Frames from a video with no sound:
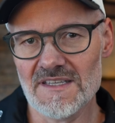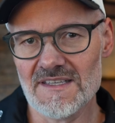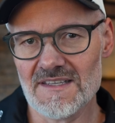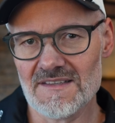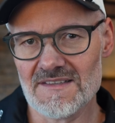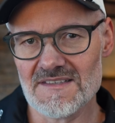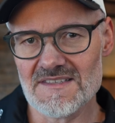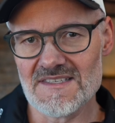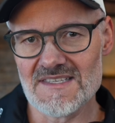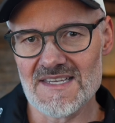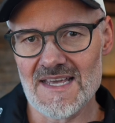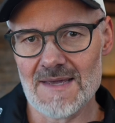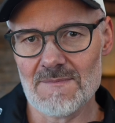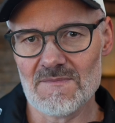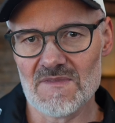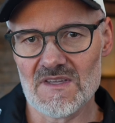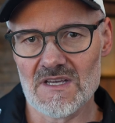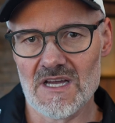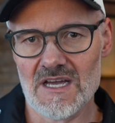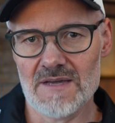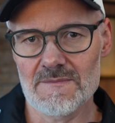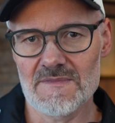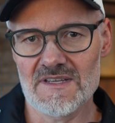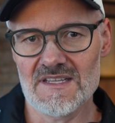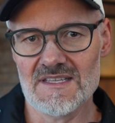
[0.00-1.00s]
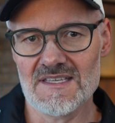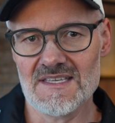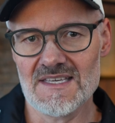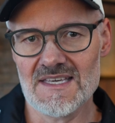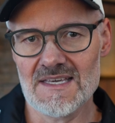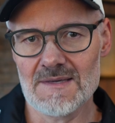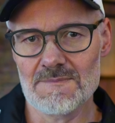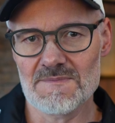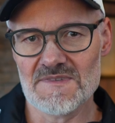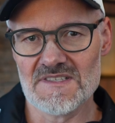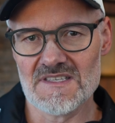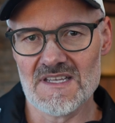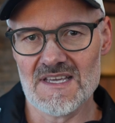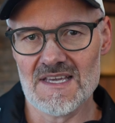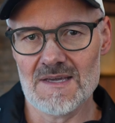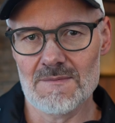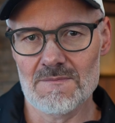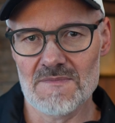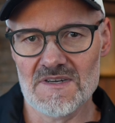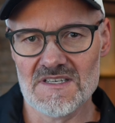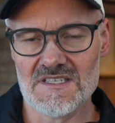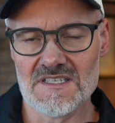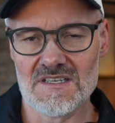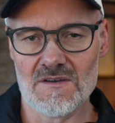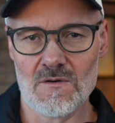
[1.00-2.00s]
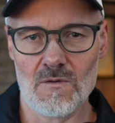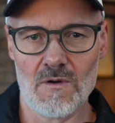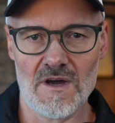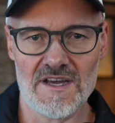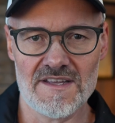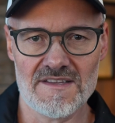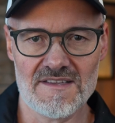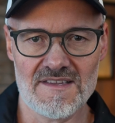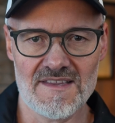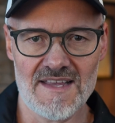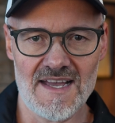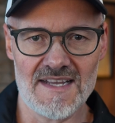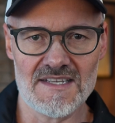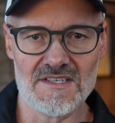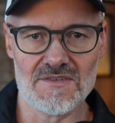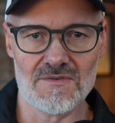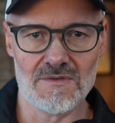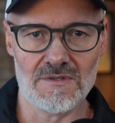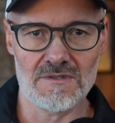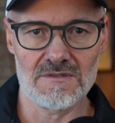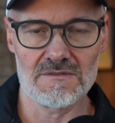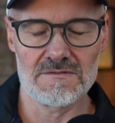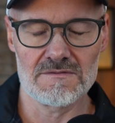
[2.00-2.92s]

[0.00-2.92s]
at the same time it keeps the image quite natural.